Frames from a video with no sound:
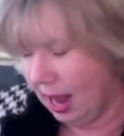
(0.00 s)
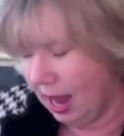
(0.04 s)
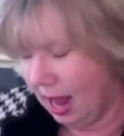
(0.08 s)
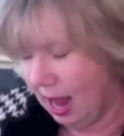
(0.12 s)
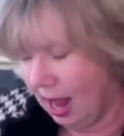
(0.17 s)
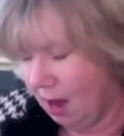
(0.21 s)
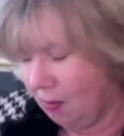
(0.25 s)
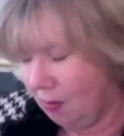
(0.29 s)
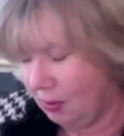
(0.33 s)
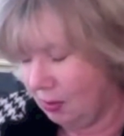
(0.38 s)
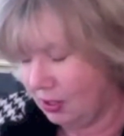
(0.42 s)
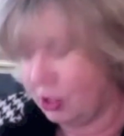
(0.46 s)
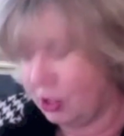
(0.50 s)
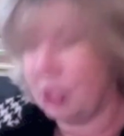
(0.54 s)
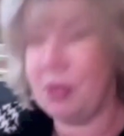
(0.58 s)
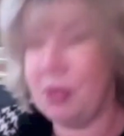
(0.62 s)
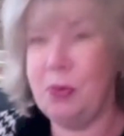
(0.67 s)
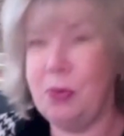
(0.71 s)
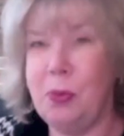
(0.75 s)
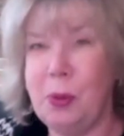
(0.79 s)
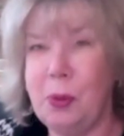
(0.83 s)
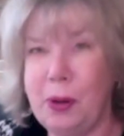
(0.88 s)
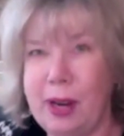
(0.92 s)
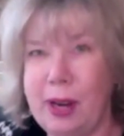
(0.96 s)
I was just
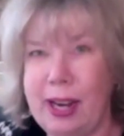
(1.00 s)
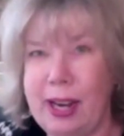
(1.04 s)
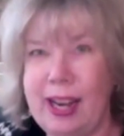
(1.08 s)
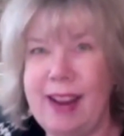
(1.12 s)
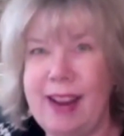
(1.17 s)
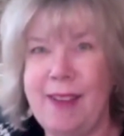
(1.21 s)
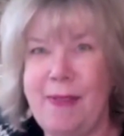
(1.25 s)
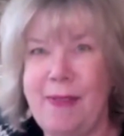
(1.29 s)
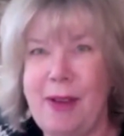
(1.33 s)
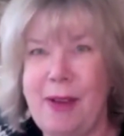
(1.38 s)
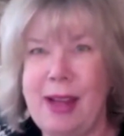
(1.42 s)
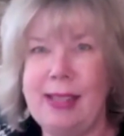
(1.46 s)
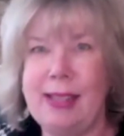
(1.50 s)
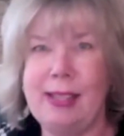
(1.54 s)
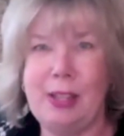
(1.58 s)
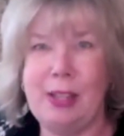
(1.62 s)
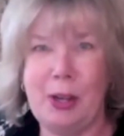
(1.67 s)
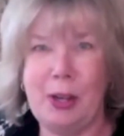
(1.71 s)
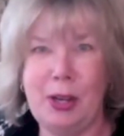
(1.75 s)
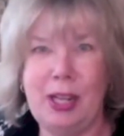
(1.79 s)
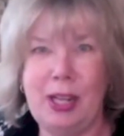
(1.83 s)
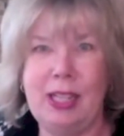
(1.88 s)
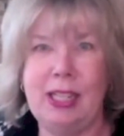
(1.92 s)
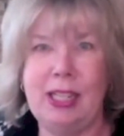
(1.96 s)
worried if I
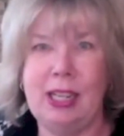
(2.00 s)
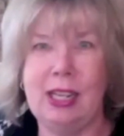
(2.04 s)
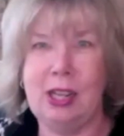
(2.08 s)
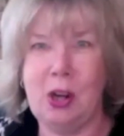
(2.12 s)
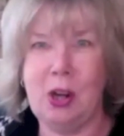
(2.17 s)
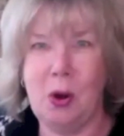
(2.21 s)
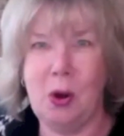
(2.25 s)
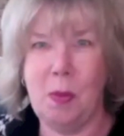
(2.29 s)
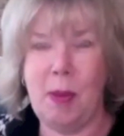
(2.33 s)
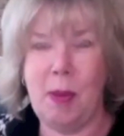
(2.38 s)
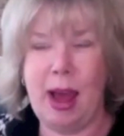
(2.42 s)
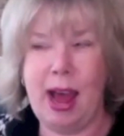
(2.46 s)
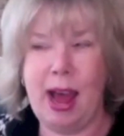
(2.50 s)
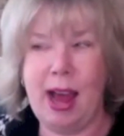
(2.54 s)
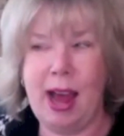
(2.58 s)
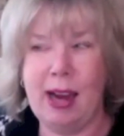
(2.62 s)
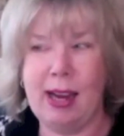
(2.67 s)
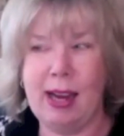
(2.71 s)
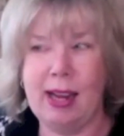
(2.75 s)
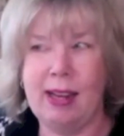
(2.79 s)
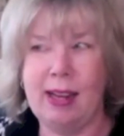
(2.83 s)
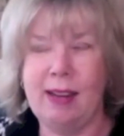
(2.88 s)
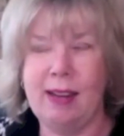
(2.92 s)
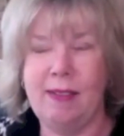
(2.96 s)
started to go back
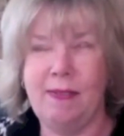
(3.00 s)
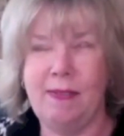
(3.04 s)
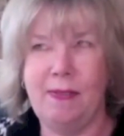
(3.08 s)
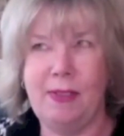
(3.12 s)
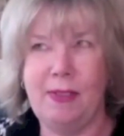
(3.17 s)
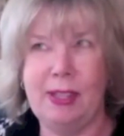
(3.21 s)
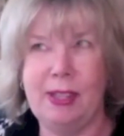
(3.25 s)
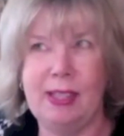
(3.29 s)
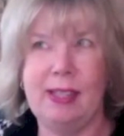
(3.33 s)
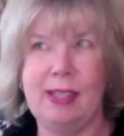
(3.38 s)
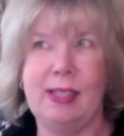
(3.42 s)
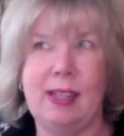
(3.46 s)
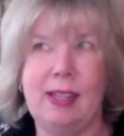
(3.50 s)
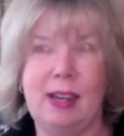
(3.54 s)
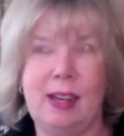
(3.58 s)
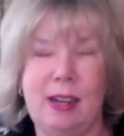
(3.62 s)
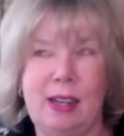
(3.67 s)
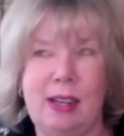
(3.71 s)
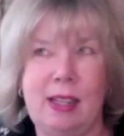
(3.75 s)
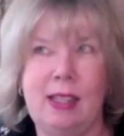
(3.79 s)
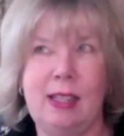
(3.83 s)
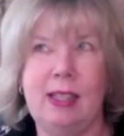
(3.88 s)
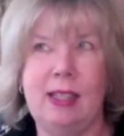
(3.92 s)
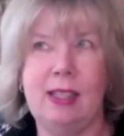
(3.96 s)
and if it
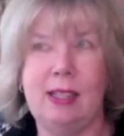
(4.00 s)
started